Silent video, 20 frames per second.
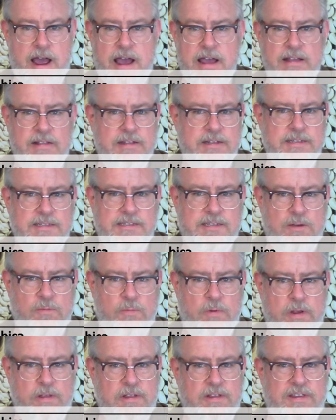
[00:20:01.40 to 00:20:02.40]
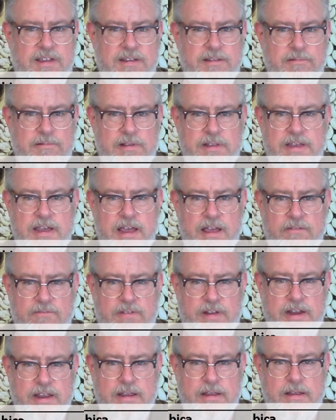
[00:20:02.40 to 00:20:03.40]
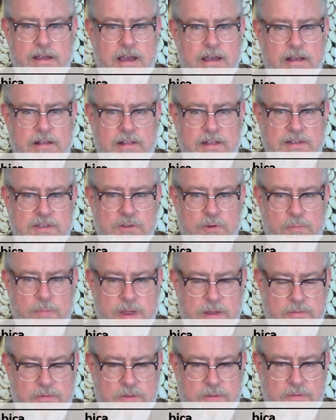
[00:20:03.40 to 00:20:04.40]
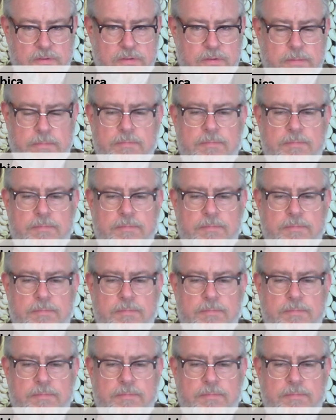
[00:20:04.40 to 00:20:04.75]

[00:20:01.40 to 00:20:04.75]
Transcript: island somewhere that doesn't really have any highlands or mountains.